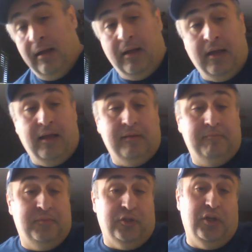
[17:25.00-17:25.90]

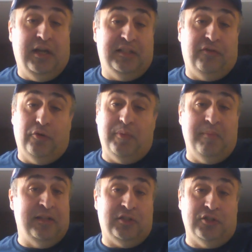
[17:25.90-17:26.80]
uh, so you guys have heard me
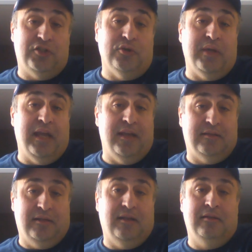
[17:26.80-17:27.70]
mention
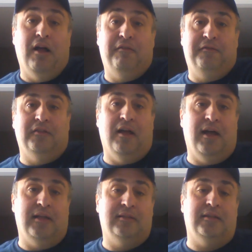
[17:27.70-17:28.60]
shoegaze an awful
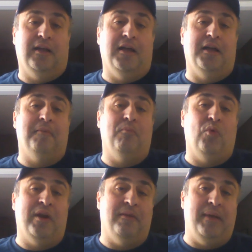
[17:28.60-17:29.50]
lot.
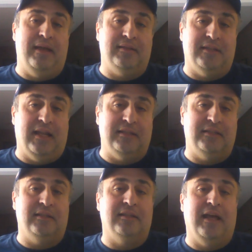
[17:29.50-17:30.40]
Um, one of the bands that I
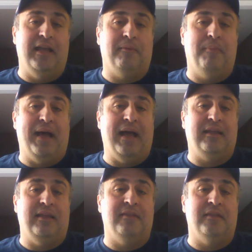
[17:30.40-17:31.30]
did like
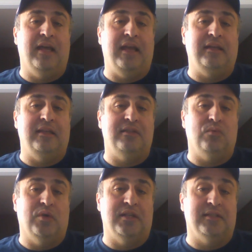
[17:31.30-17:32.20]
back in the
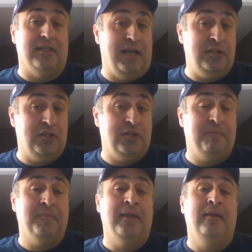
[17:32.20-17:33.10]
'90s was
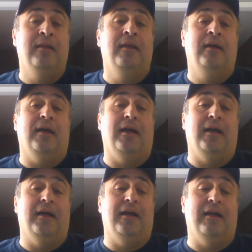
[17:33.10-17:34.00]
Lush,
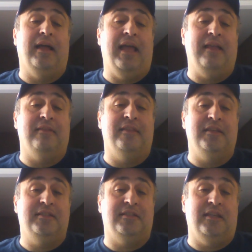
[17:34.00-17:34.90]
uh, and
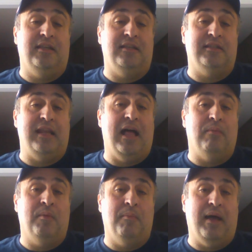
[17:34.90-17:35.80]
this is an
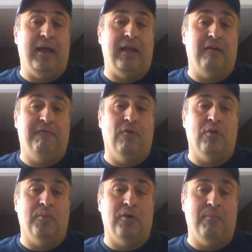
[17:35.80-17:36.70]
album by a
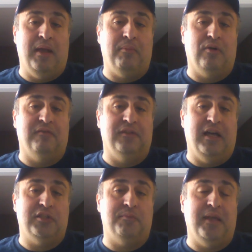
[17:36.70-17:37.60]
former member of
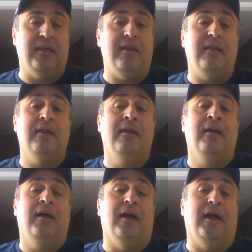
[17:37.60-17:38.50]
Lush, Miki.
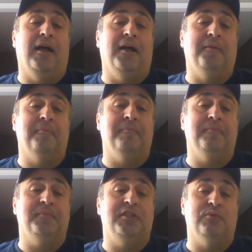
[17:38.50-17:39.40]

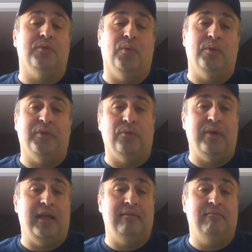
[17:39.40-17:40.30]
Um, she was the one with the
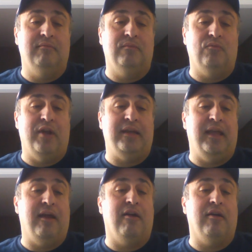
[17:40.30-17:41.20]
red red
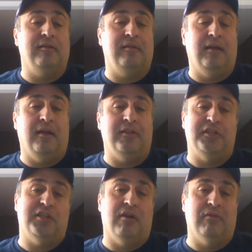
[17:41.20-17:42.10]
hair. Uh, they
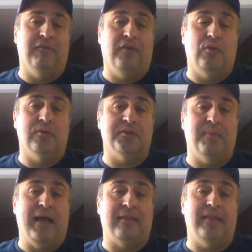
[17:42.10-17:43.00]
shared the vocals
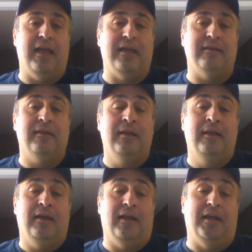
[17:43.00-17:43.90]
back then.
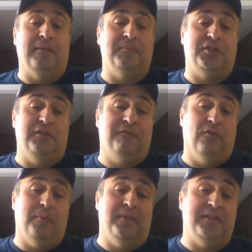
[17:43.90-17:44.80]
Um, she
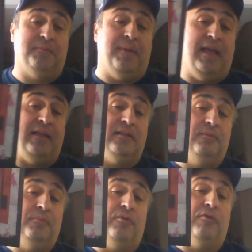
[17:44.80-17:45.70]
formed this band
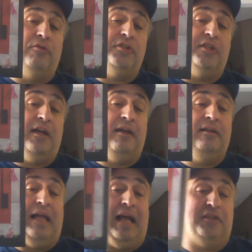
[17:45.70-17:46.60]

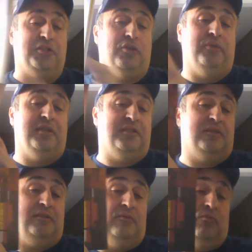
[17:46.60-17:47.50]
Piroshka. I showed
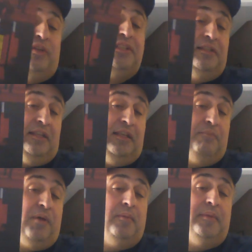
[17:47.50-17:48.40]
this
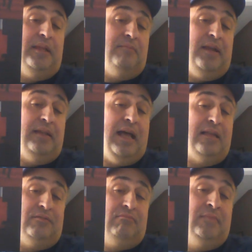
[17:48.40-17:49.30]
recently, probably in my
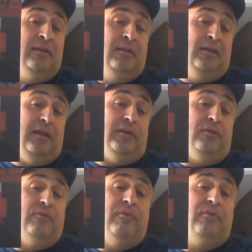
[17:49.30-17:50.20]
last, I don't
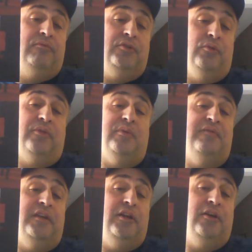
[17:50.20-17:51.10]
know, two or three
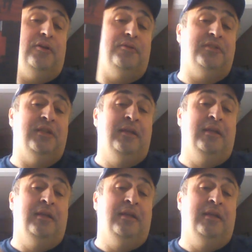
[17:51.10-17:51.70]
videos.